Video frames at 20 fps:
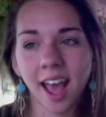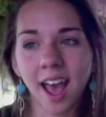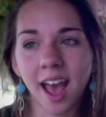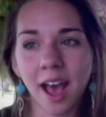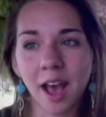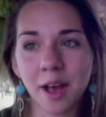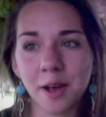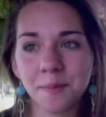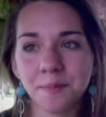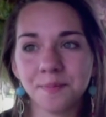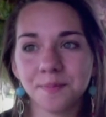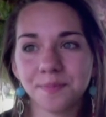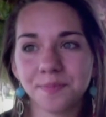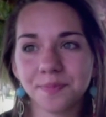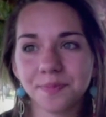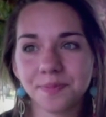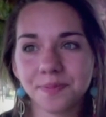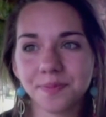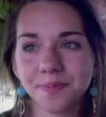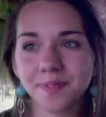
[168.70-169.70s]

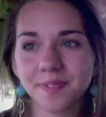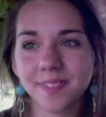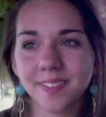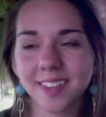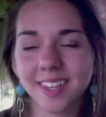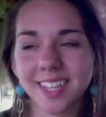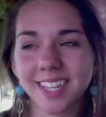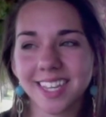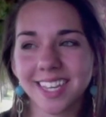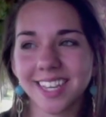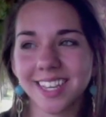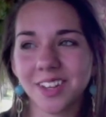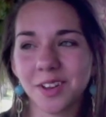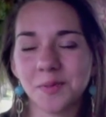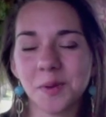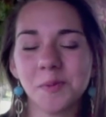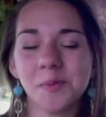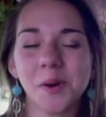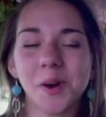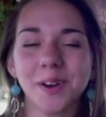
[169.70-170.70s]
And you
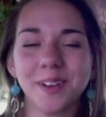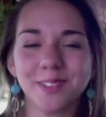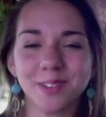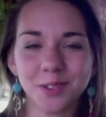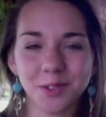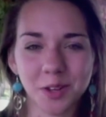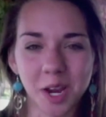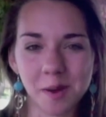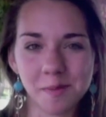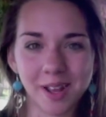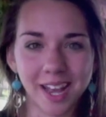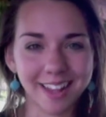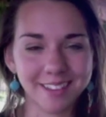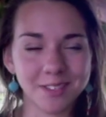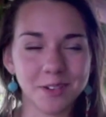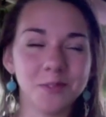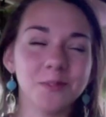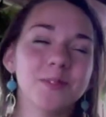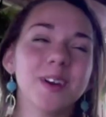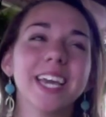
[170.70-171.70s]
know, people always describe it as
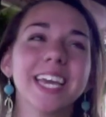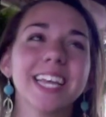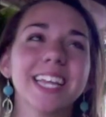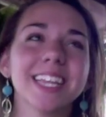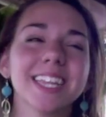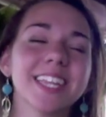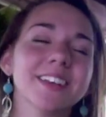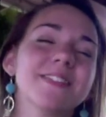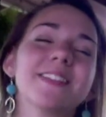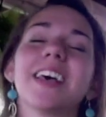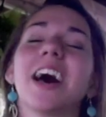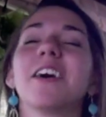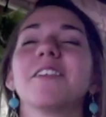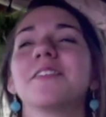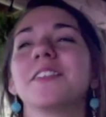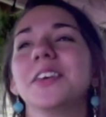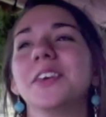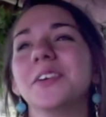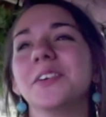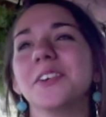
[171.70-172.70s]
a weight lifts
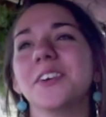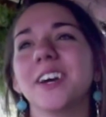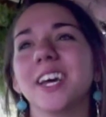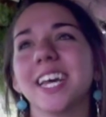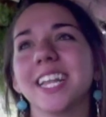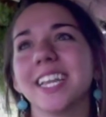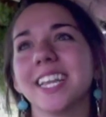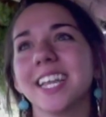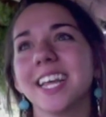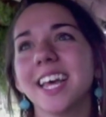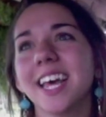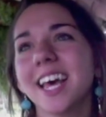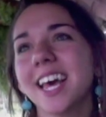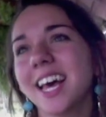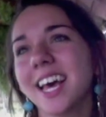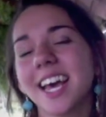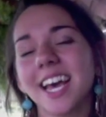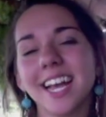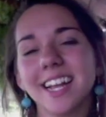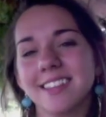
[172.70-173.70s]
off you, and
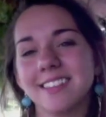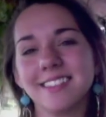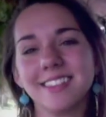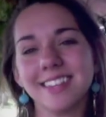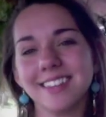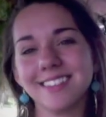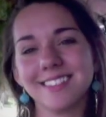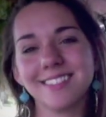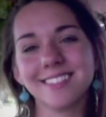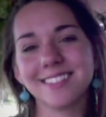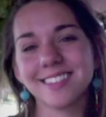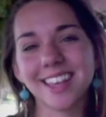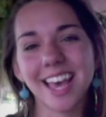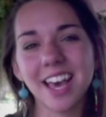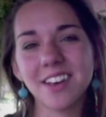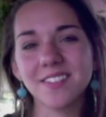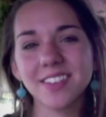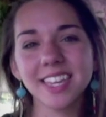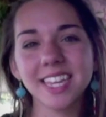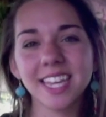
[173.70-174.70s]
it's this
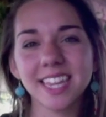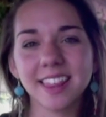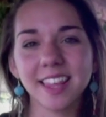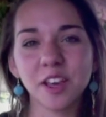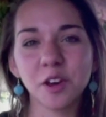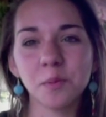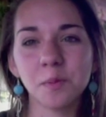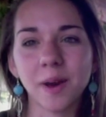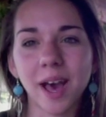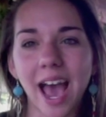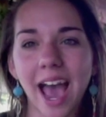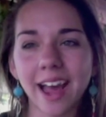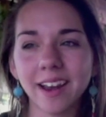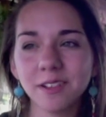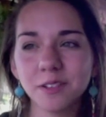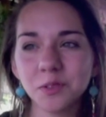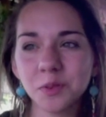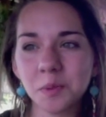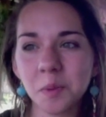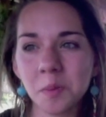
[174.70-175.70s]
heavenly thing. But I
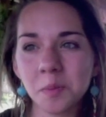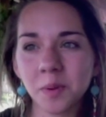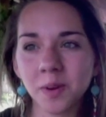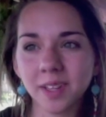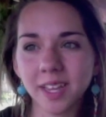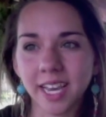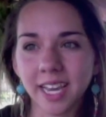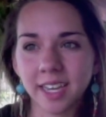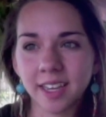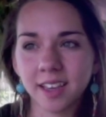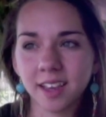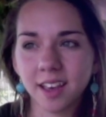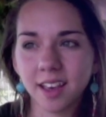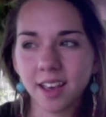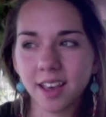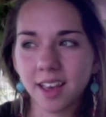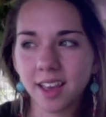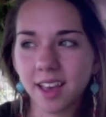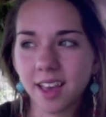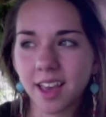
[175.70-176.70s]
just remember, like,
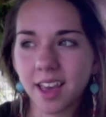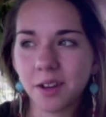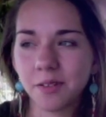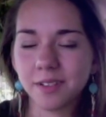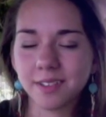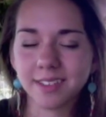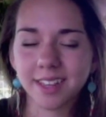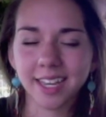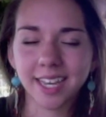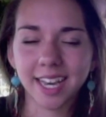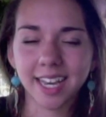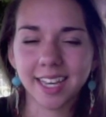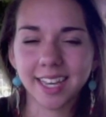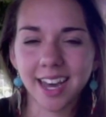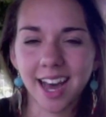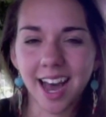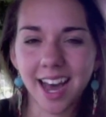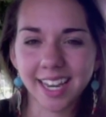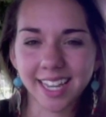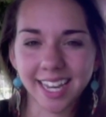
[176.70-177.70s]
it was like I
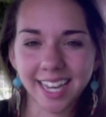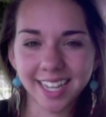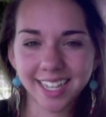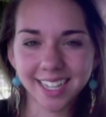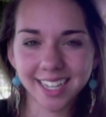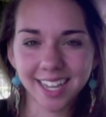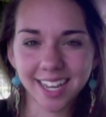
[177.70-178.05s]
got it.